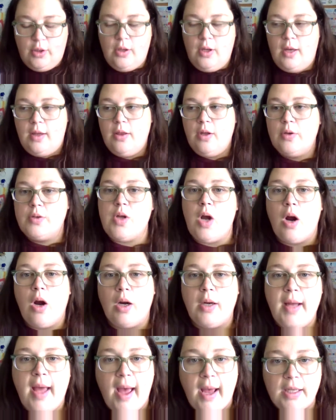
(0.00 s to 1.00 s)
and those
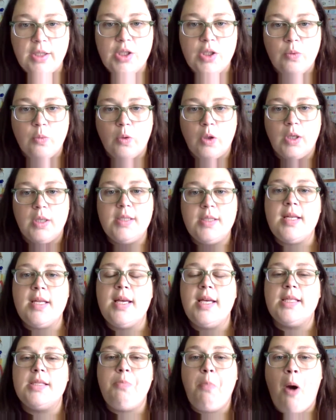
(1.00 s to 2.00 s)
aren't action words,
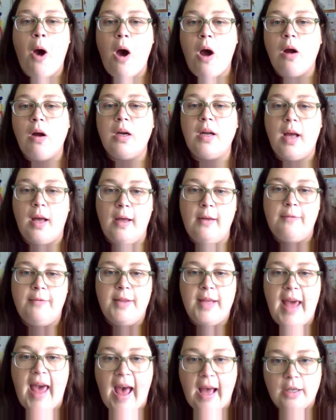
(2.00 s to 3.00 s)
it's part of
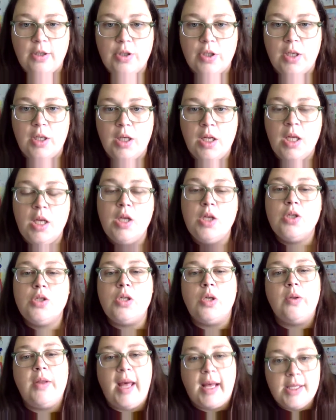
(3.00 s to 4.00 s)
the action.
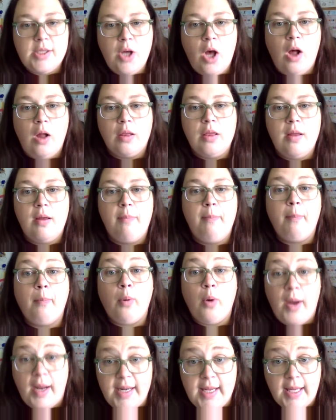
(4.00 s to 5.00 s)
So that's called the
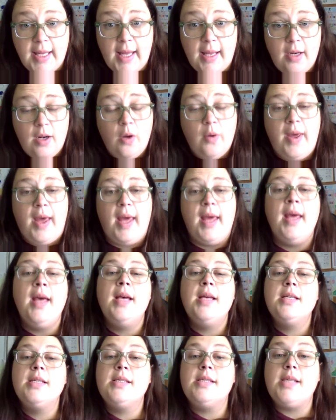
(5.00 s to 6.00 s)
predicate. Okay.
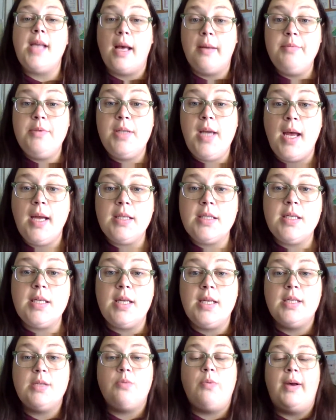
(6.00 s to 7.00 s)
Subject
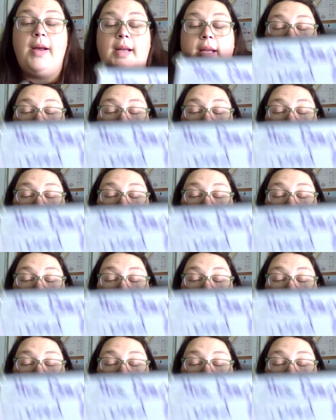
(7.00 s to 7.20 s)
is when